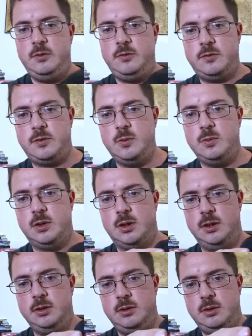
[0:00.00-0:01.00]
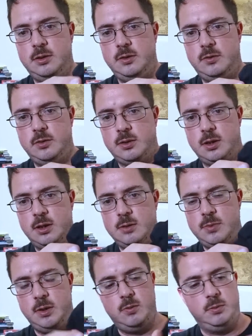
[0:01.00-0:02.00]
this part is sewed on.
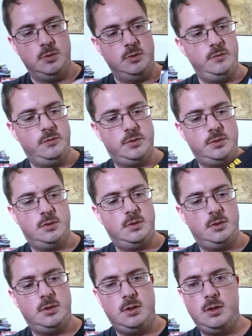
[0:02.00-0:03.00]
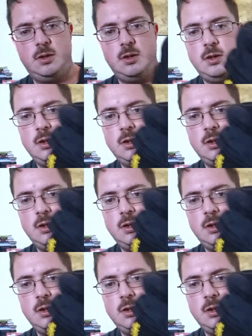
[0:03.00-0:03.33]
This cannot be removed.